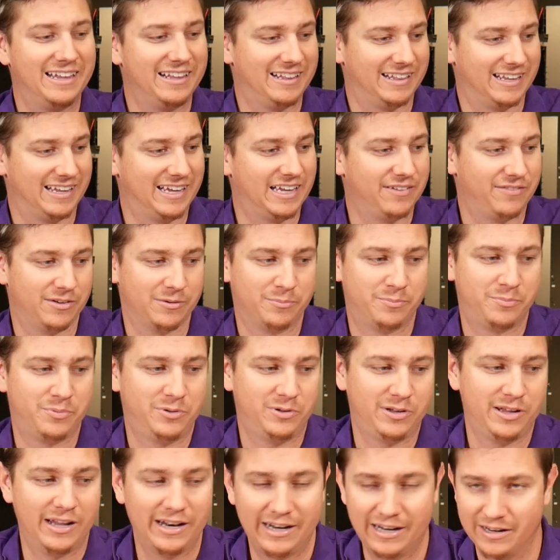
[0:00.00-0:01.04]
They give you
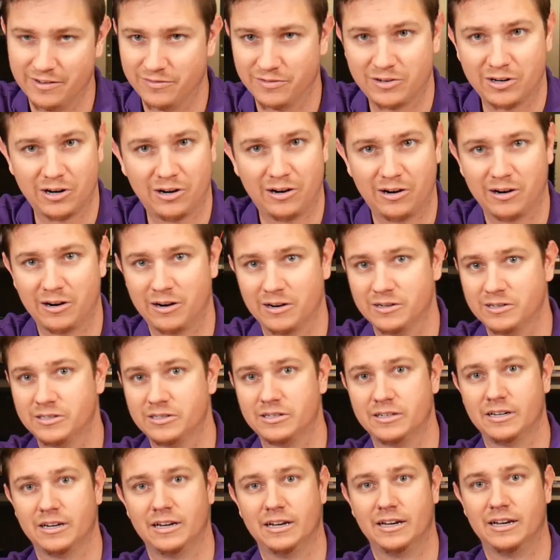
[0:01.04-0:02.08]
plenty of cards
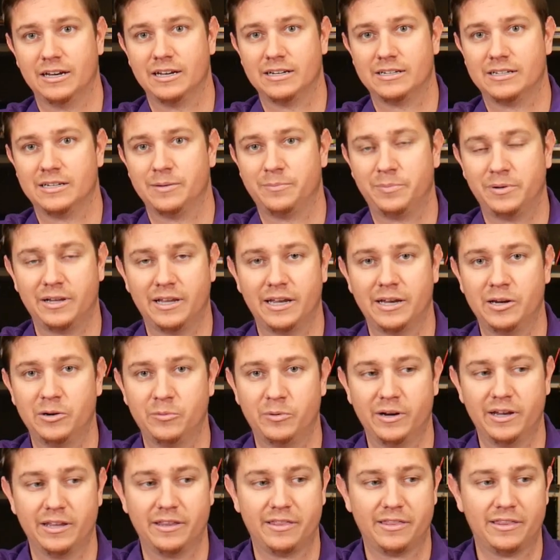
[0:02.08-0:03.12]
to play
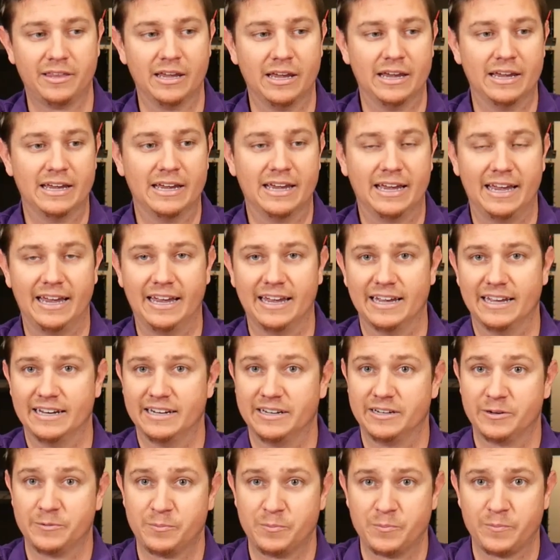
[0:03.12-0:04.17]
with,
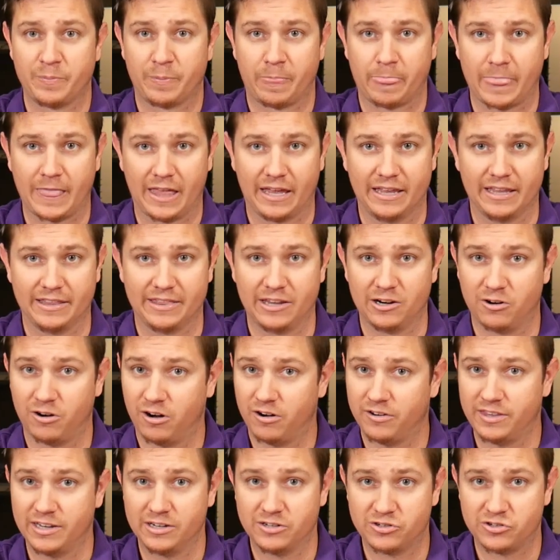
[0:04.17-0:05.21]
and there
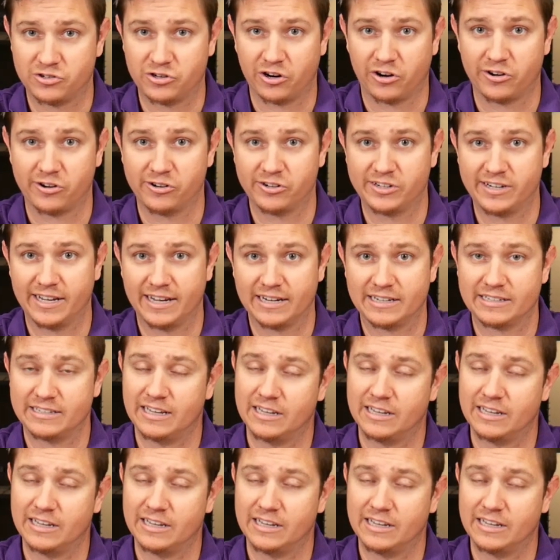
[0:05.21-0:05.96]
are these starter decks.